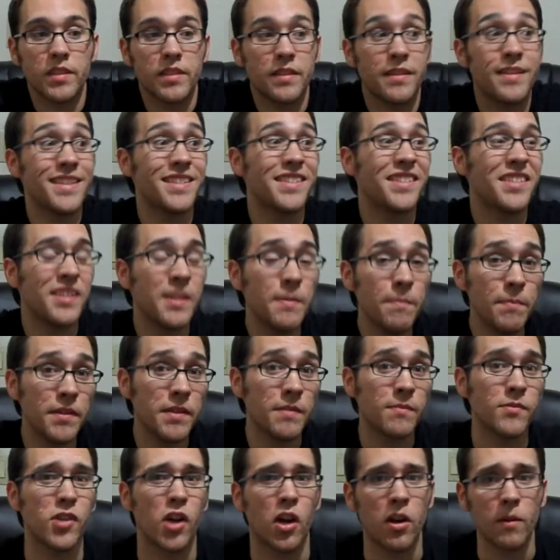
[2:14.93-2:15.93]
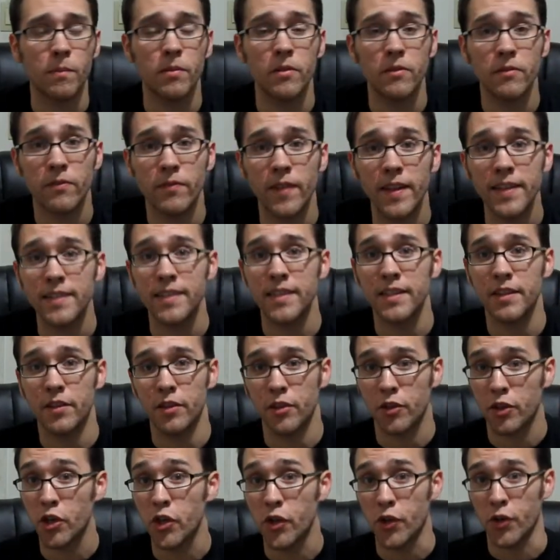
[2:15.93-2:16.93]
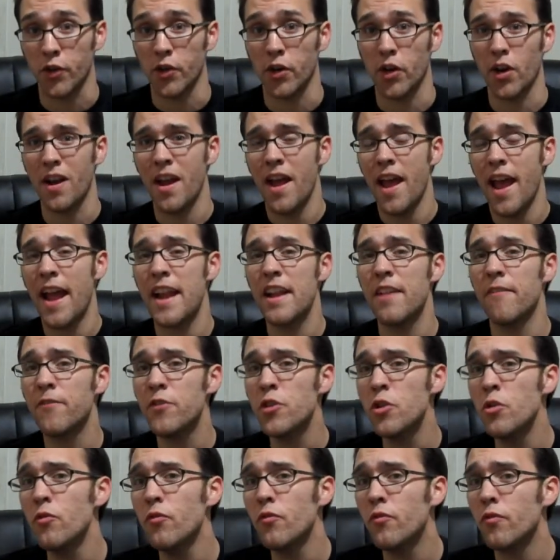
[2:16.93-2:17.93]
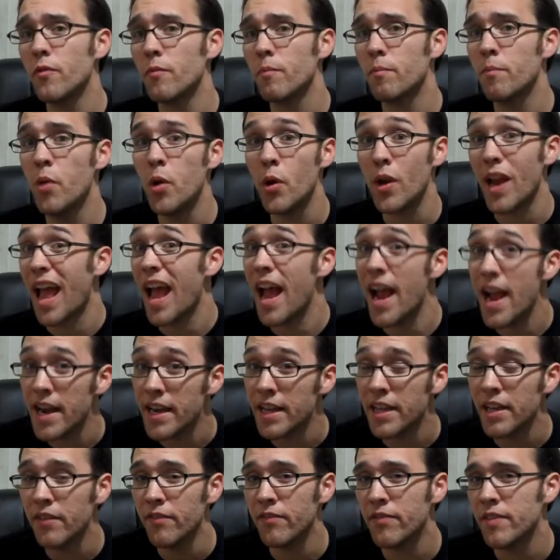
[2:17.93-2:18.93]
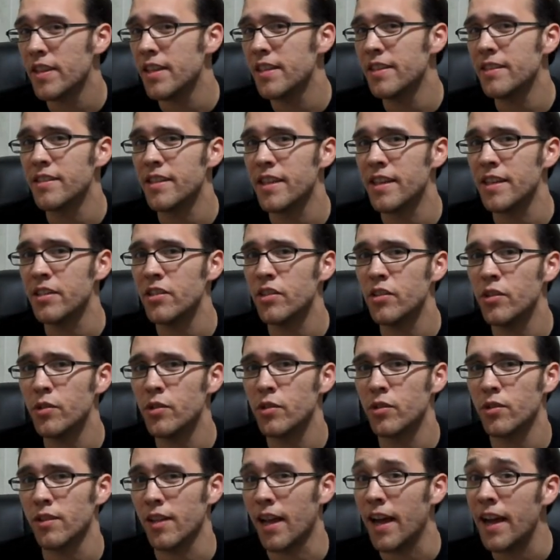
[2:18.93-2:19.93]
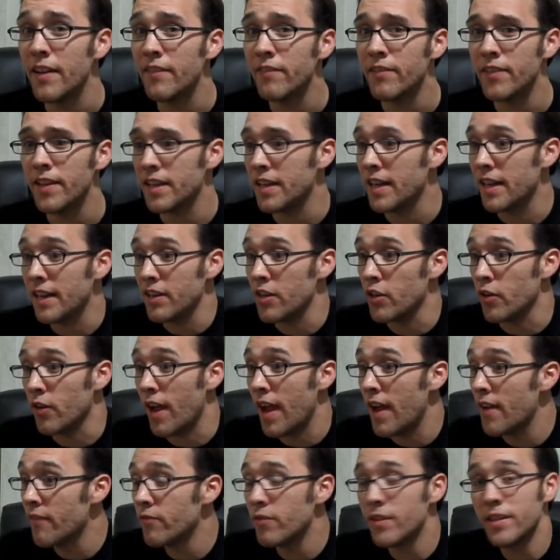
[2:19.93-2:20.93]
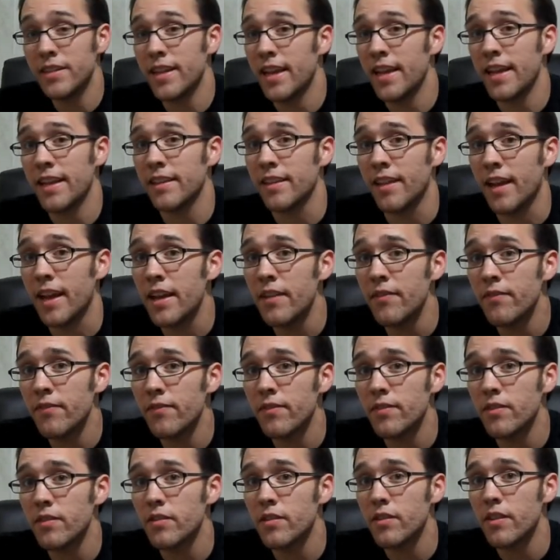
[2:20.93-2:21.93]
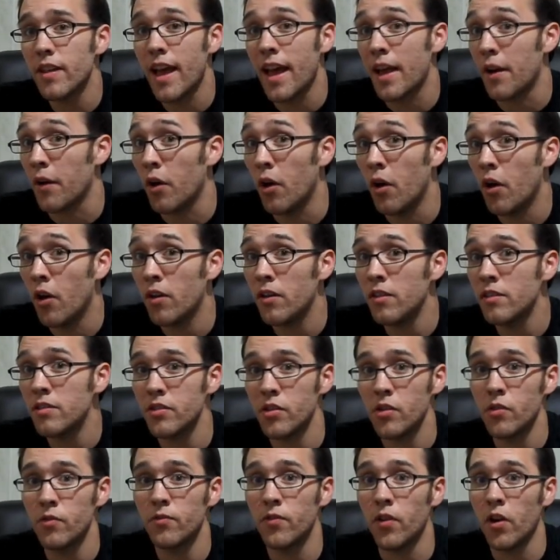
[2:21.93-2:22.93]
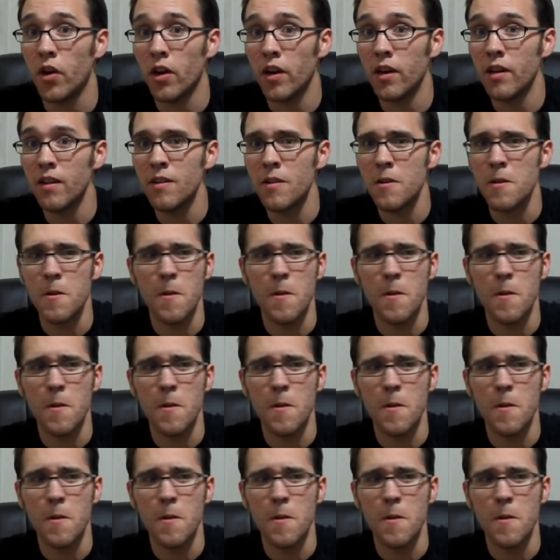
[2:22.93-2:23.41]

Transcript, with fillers: The symptoms are preventing the cure. And if you've put any of these into your life and your everyday life at all so far,